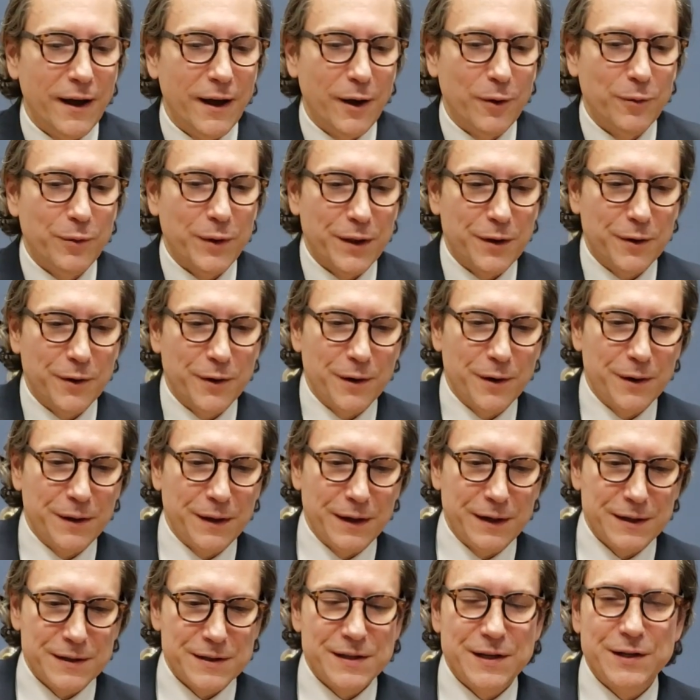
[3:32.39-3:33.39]
whether
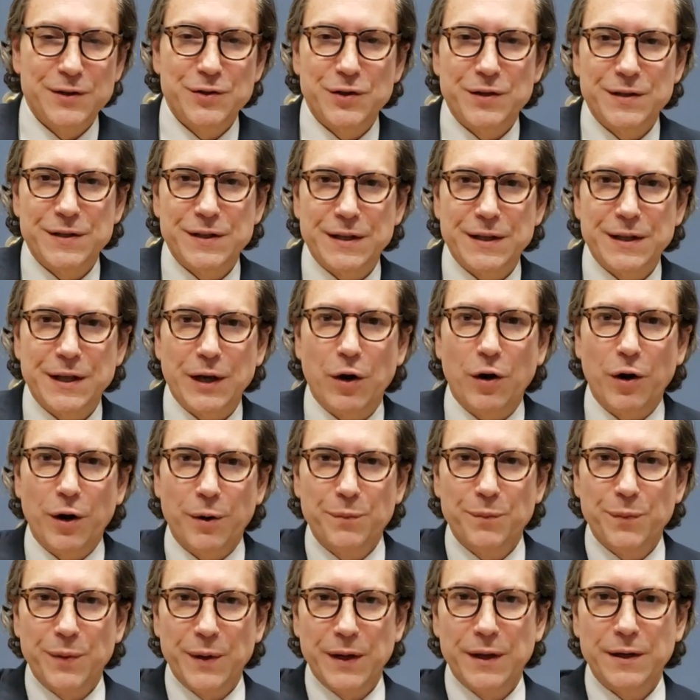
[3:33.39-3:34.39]
the incision's in the
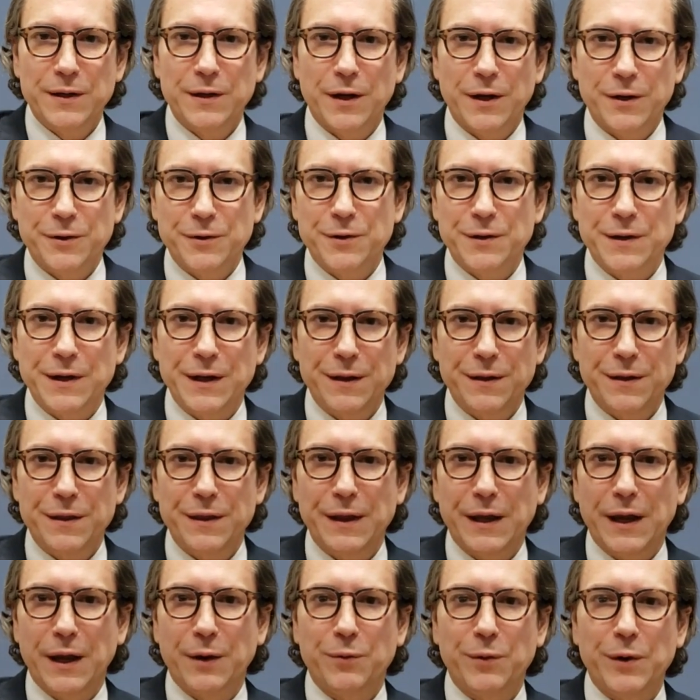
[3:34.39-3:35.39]
armpit, underneath
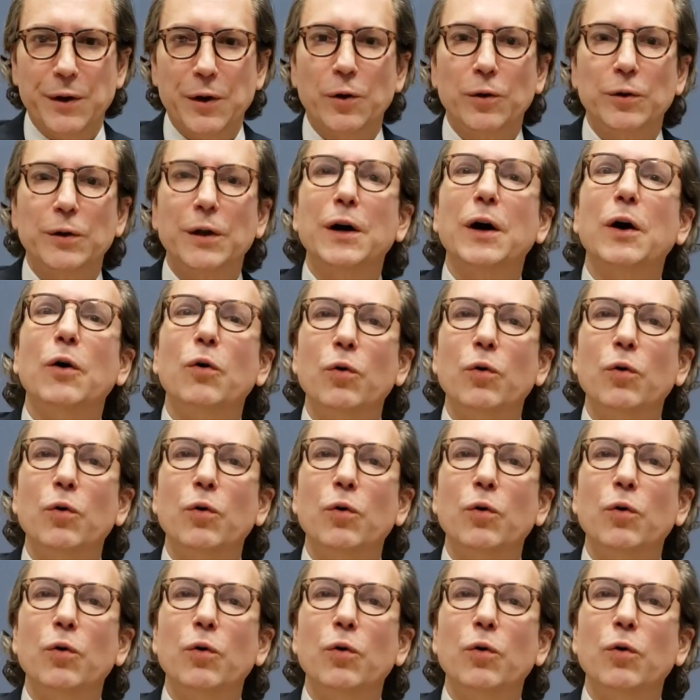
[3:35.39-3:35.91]
the areola,